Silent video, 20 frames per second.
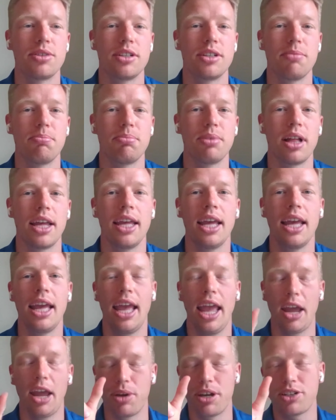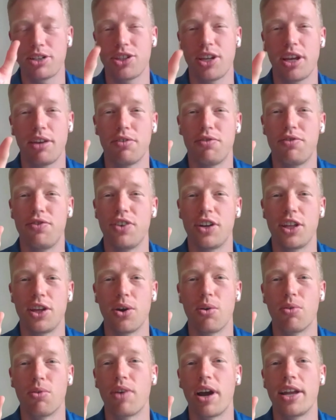comes into play. And we actually have a
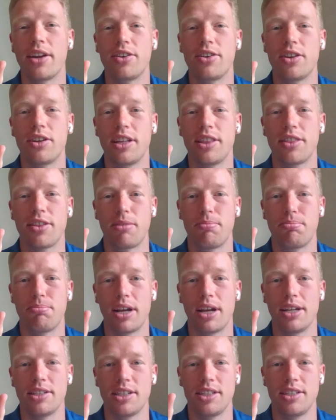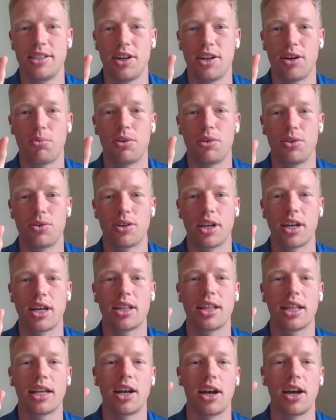video right underneath our pricing tier where you
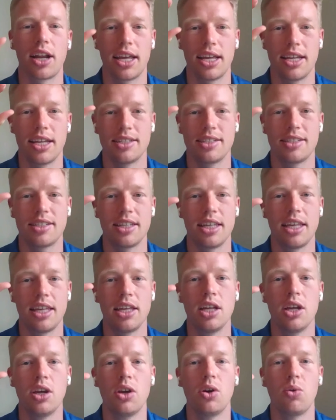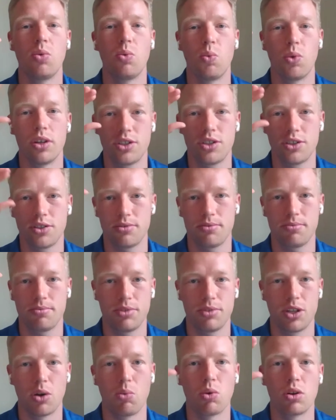can click on it and see which,
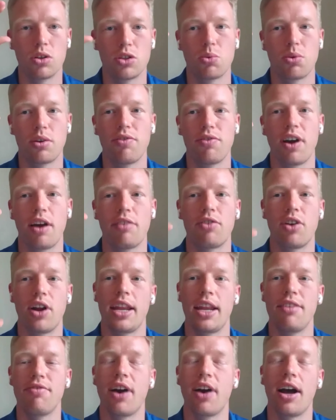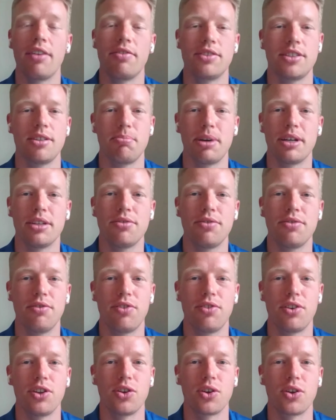125 or 85 is the best
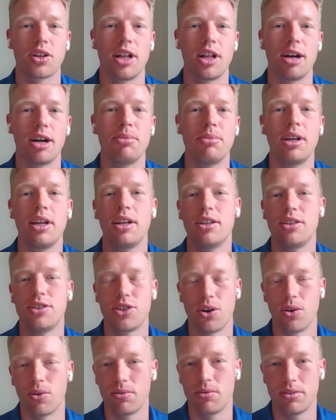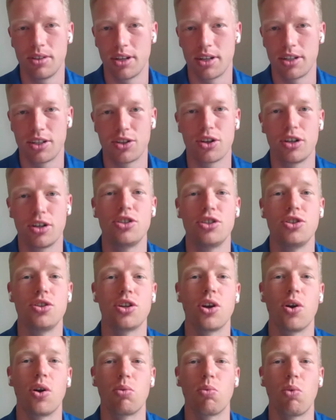fit for your club. So I'd encourage you
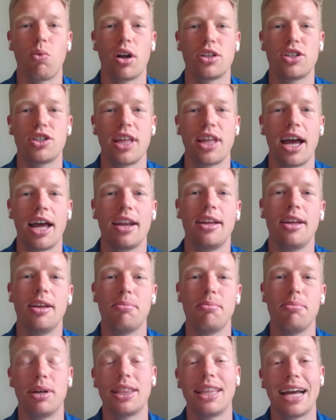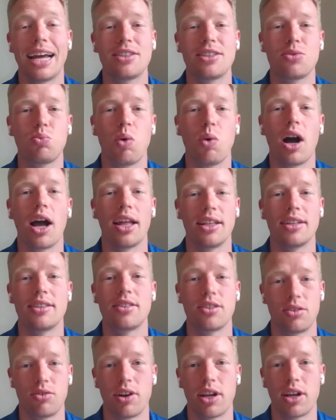to go and watch that. But that's why
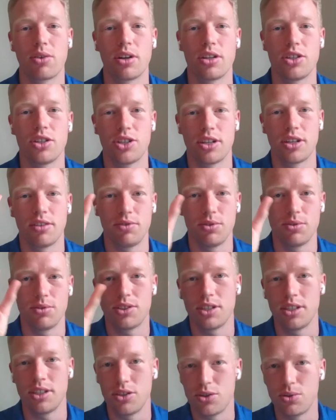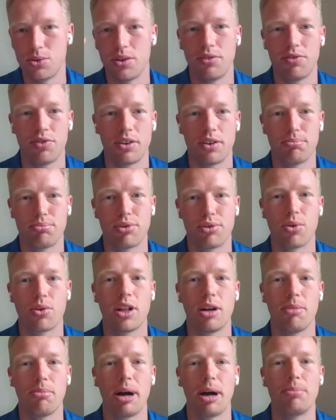that's a great question. If you see two different Pro
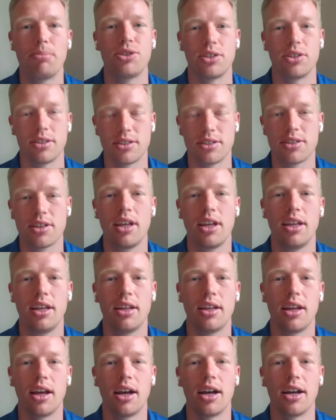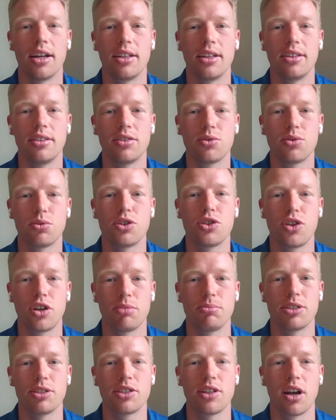Club options,
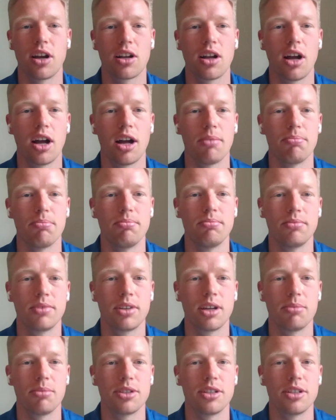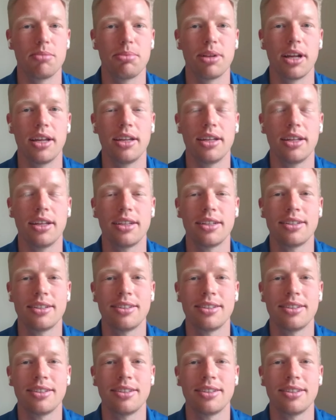swishtournaments.com comes into play.